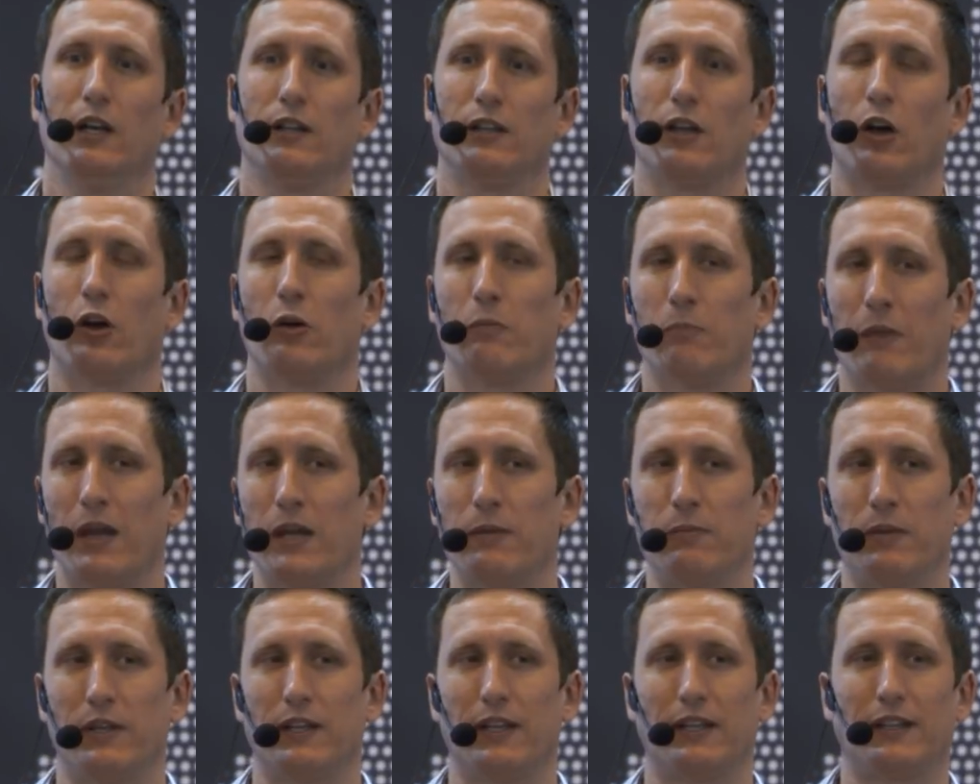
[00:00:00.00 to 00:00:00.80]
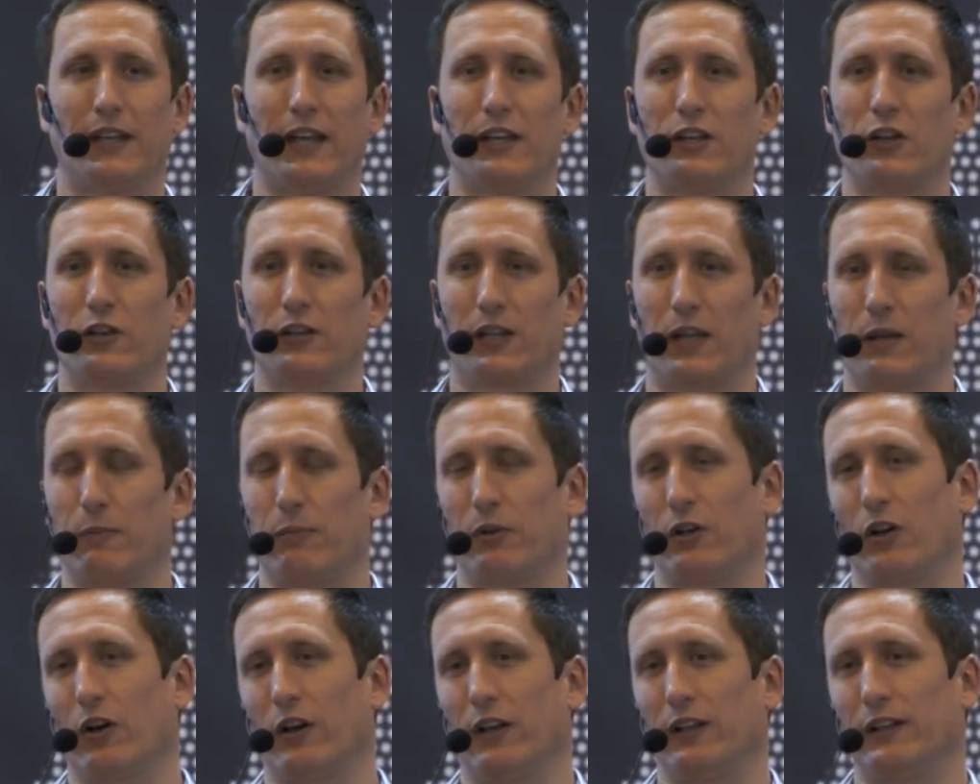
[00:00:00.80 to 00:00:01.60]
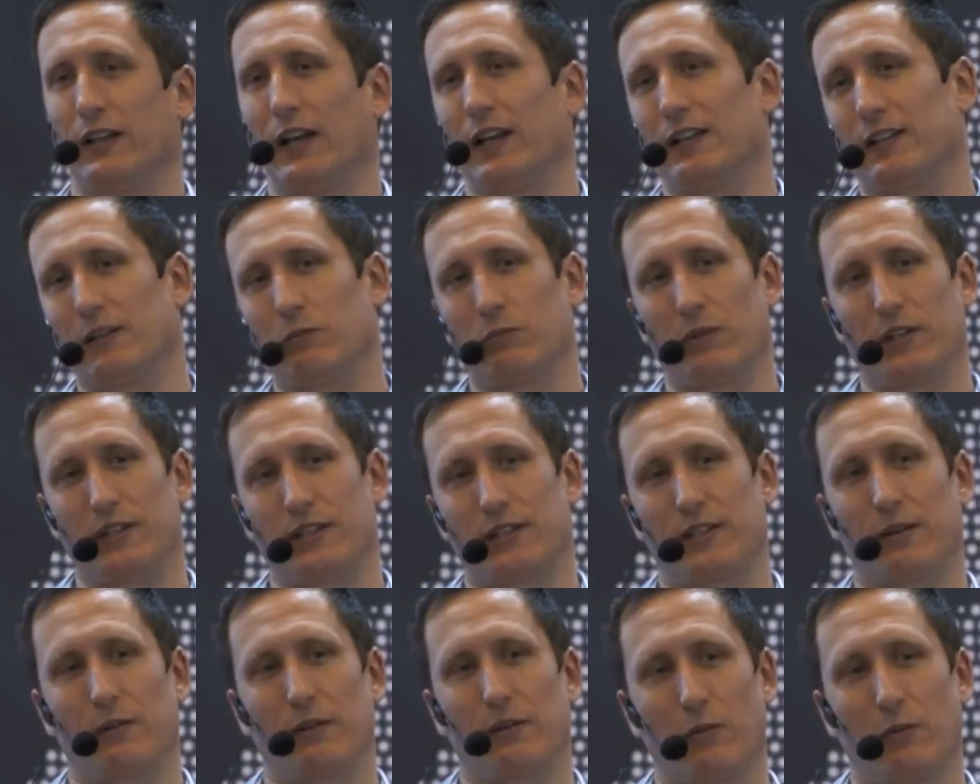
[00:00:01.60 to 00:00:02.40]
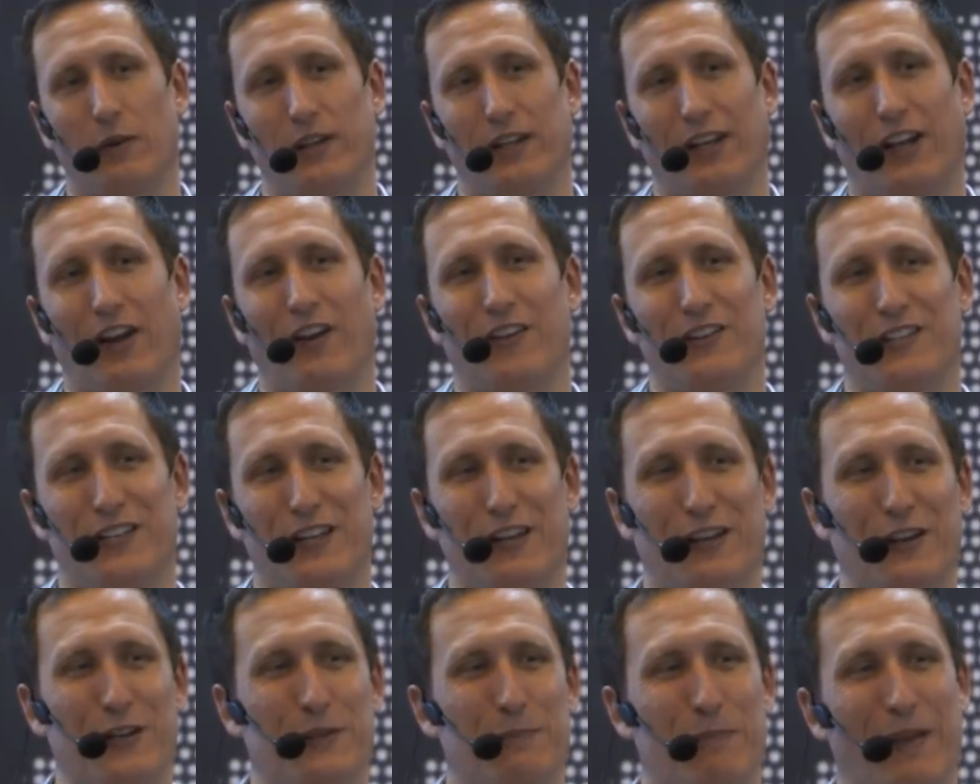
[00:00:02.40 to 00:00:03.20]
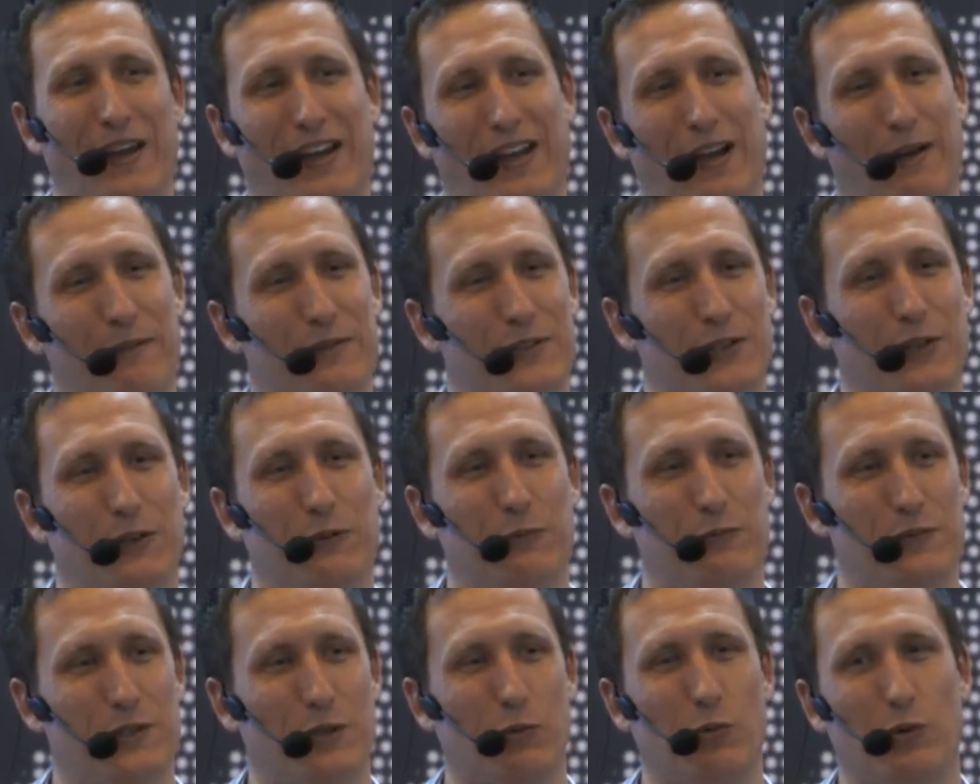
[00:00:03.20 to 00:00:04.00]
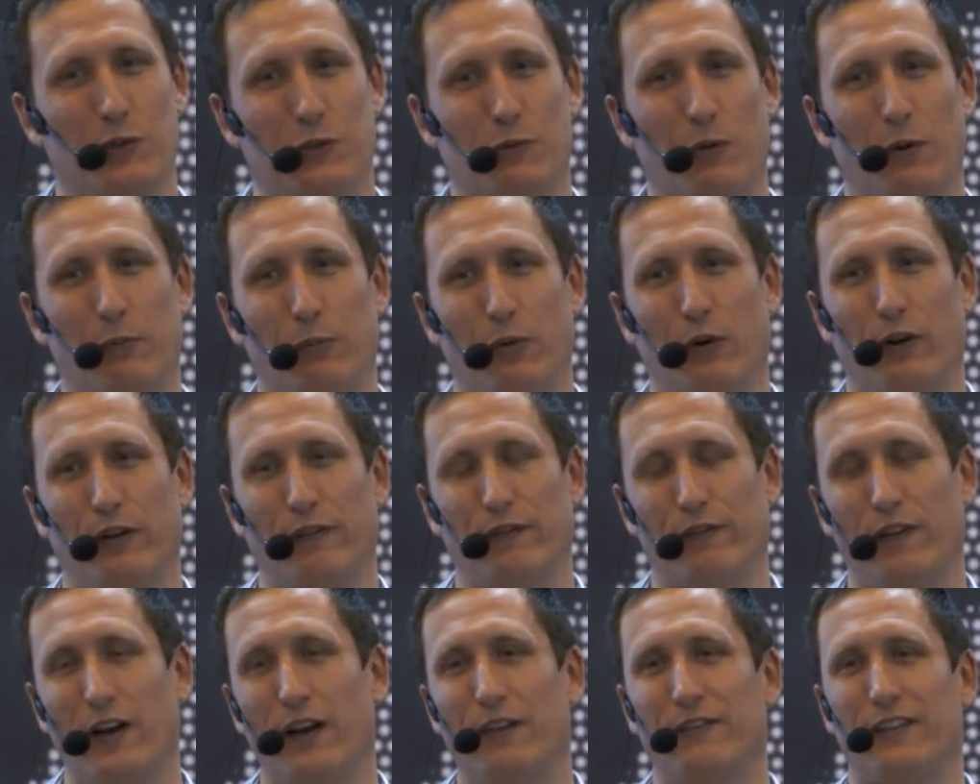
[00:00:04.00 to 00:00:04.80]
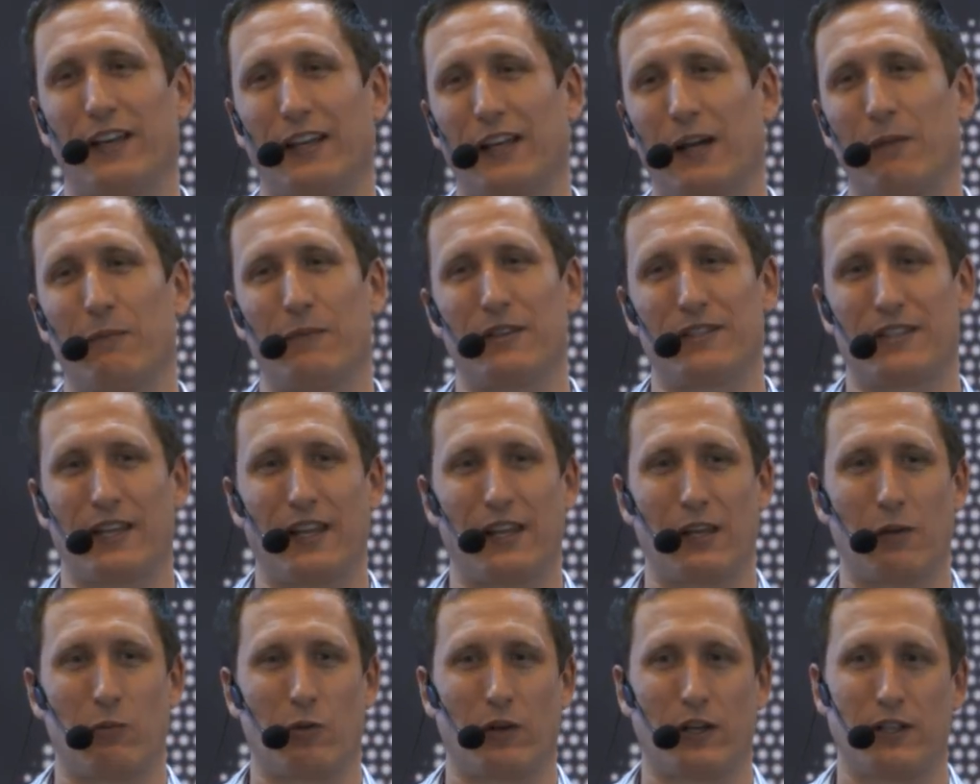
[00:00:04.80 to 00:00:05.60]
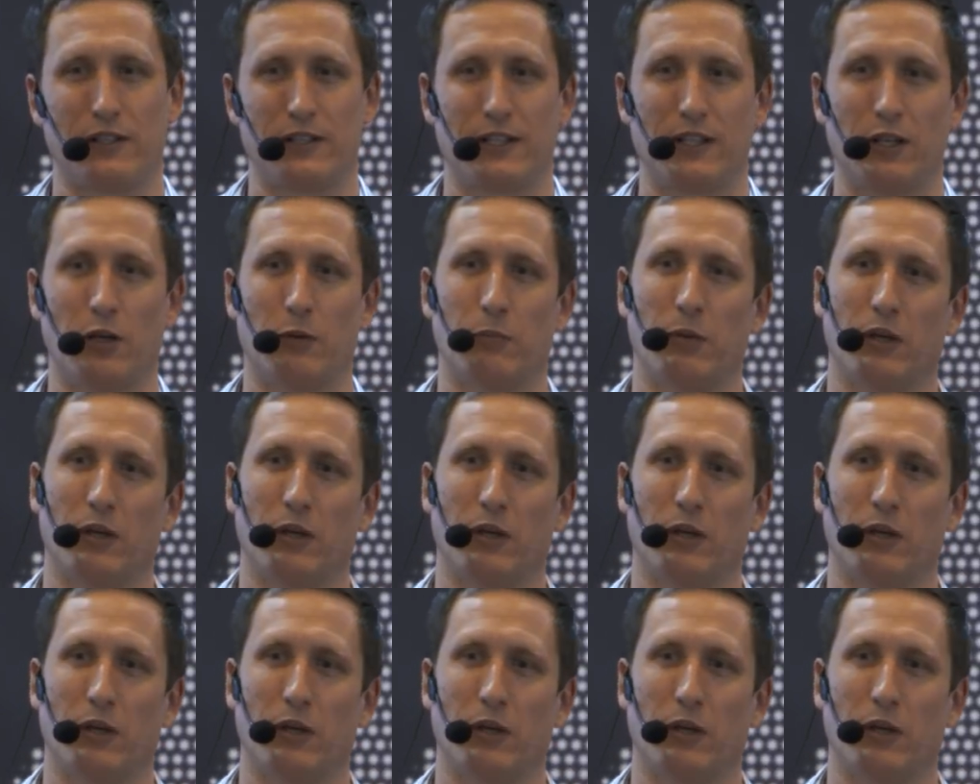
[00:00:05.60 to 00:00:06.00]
Now, it may be that they don't keep an eye on that, and when the currency goes back up towards 1.5, they come and say they want a deal.